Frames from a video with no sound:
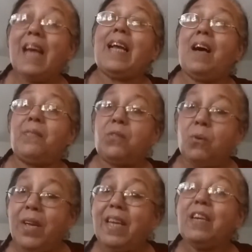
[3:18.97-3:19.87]
I have
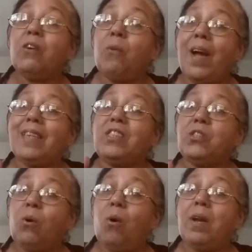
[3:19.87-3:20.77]
3
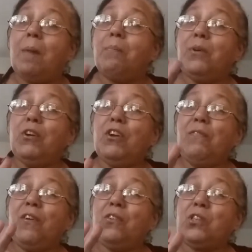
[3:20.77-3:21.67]
granddaughters.
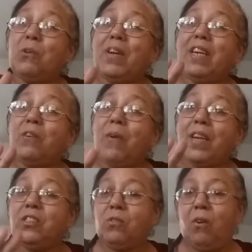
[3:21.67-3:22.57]
Beautiful 3
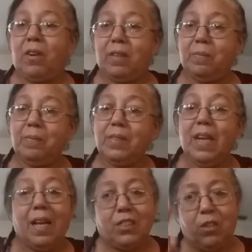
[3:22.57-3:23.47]
granddaughters.
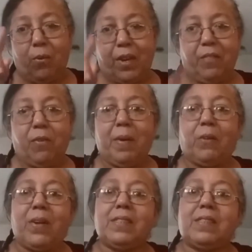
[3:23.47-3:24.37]
I'm still waiting for my
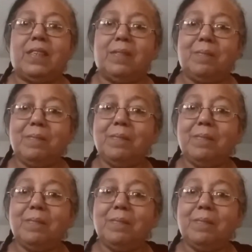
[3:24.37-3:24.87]
grandson.